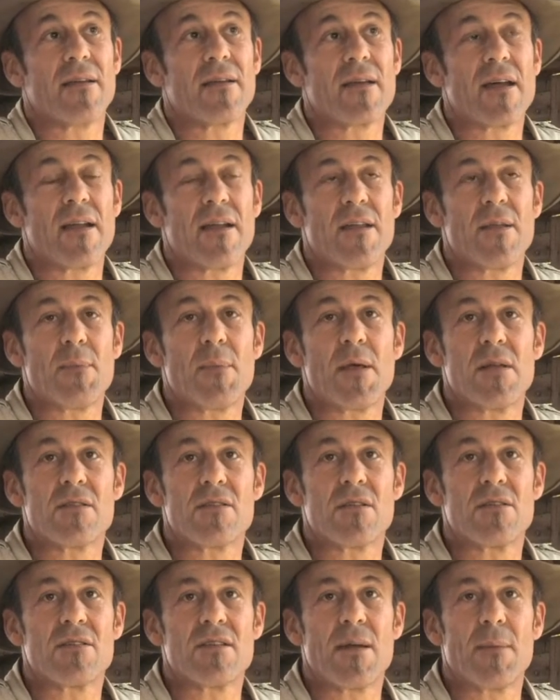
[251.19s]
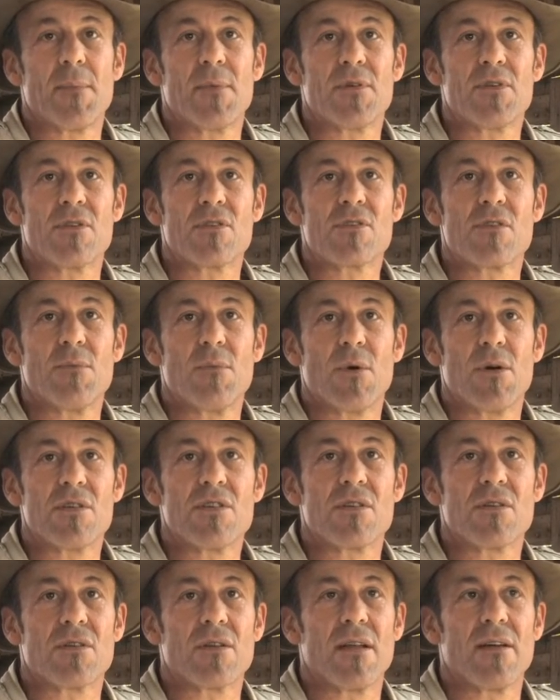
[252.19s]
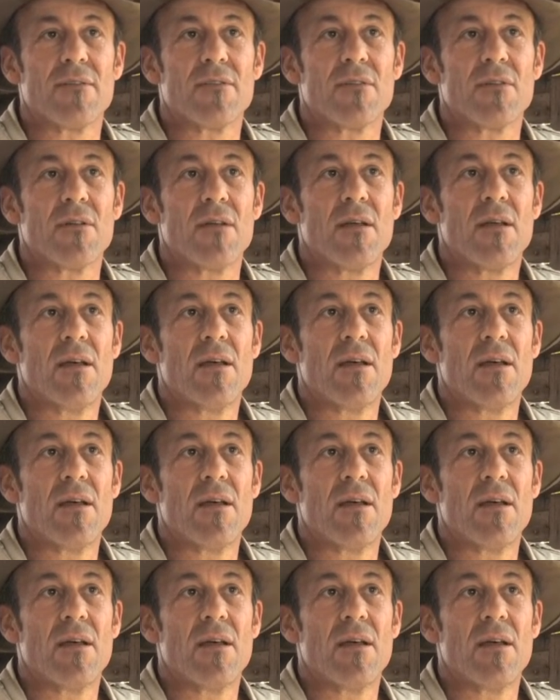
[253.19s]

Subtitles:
it kind of depends on temperatures and moisture level.